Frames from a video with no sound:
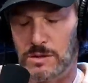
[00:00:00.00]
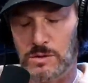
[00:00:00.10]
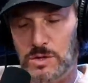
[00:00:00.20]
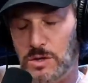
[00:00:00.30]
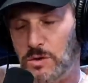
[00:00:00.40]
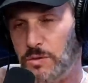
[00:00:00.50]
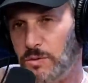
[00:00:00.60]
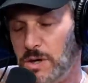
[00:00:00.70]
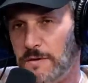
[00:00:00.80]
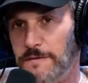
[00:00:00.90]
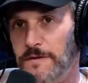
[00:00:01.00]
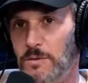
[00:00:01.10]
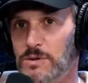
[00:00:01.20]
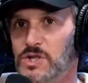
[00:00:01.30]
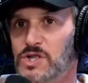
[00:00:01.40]
Dude, your foot
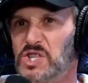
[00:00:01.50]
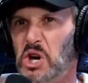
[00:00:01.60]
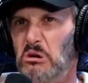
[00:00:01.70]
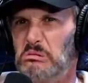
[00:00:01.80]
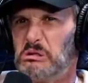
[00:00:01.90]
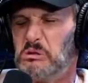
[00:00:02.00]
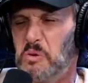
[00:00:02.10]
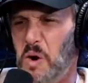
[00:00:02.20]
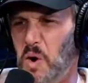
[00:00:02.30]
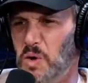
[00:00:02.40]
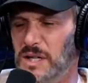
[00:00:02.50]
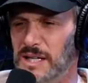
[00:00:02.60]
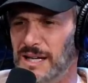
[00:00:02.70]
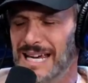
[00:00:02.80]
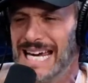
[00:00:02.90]
was so
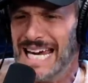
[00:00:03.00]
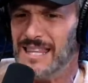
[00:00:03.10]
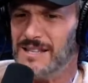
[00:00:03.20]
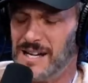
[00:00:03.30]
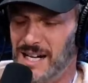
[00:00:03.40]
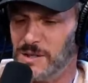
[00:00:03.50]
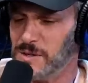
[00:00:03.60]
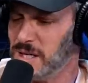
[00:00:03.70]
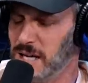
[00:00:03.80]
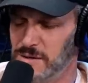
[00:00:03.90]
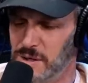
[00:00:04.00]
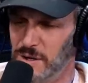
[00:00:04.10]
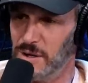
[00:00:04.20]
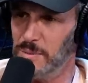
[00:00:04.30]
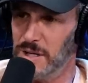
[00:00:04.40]
swollen. Yeah. And the doctor was like, yeah, it was a
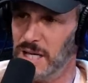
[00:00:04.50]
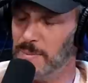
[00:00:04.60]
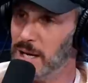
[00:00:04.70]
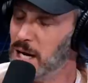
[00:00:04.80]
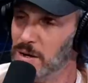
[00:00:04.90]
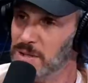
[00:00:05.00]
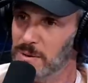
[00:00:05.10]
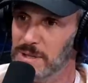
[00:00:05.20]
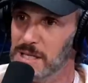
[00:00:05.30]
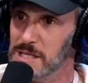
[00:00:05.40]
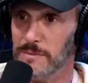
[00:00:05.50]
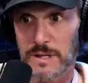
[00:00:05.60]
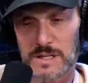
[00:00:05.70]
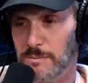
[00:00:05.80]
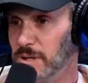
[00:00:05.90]
dirty bee. And I'm like, I don't know what that means. And I'm
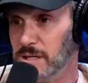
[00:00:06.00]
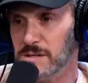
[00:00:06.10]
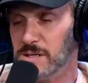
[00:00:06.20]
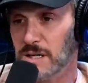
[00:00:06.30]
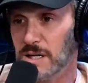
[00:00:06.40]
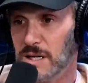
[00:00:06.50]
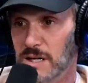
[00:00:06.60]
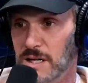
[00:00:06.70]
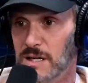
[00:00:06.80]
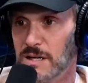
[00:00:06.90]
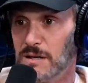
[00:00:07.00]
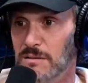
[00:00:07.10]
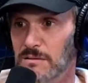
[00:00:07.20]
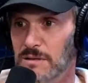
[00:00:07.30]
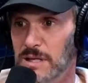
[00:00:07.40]
like, some bees,
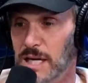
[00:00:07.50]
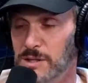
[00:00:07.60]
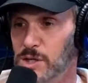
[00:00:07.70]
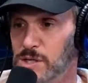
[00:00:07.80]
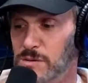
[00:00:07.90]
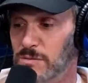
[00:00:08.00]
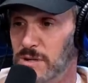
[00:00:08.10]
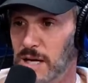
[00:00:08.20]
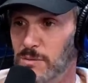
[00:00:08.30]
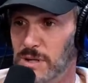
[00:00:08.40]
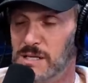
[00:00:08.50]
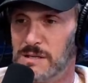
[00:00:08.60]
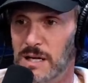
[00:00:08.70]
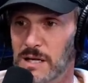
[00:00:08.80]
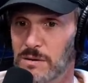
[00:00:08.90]
when they
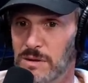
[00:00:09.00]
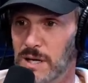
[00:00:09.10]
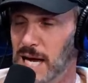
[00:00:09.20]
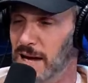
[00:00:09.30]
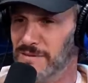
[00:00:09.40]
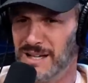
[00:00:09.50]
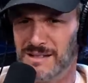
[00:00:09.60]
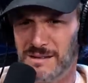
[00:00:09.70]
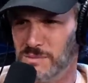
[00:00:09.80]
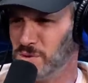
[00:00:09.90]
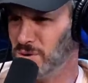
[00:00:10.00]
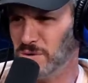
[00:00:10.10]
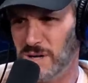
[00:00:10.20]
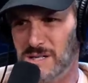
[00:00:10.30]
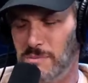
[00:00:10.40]
sting you, they have like some sort of
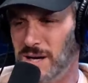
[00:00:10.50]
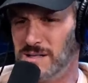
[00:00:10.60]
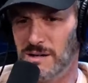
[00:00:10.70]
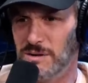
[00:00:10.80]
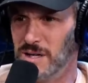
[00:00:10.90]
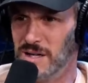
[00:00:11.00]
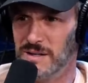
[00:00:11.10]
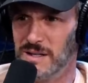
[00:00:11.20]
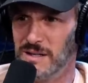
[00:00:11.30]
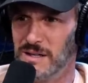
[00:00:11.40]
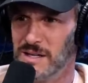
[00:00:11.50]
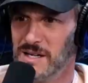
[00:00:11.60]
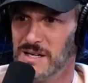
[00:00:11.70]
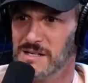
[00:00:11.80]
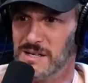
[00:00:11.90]
crazy bacteria on their
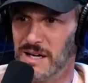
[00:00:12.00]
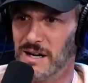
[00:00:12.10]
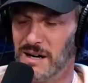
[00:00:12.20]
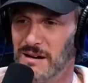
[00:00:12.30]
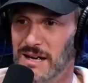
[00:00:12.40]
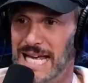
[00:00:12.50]
stinger.